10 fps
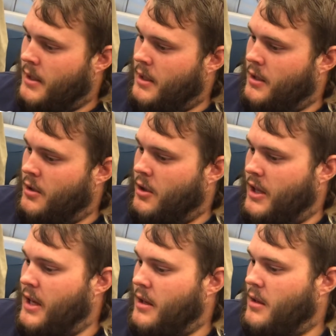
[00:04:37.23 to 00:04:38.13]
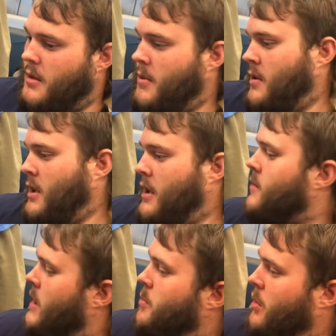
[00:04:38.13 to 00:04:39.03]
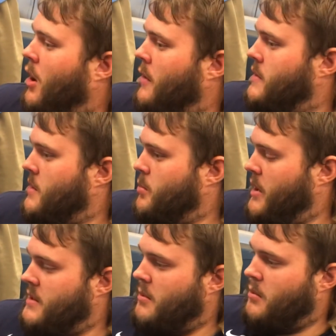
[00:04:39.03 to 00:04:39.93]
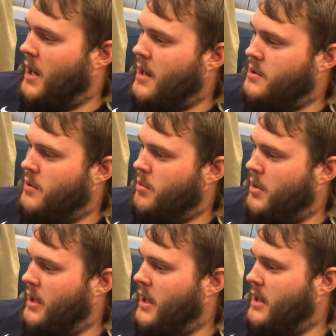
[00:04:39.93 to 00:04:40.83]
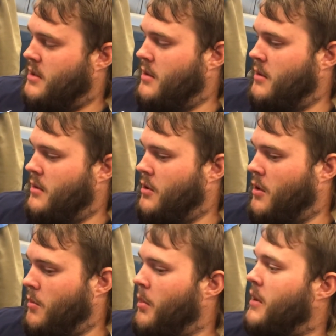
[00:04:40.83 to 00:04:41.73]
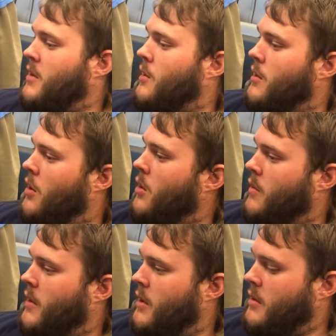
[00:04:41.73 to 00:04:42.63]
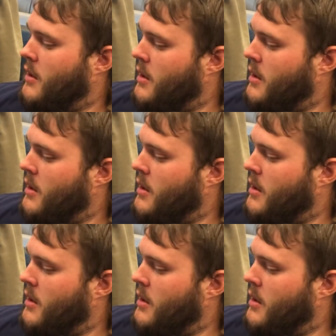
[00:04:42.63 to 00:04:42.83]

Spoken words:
And, you know, he obviously played some last year, but he has to, you know, mentally know that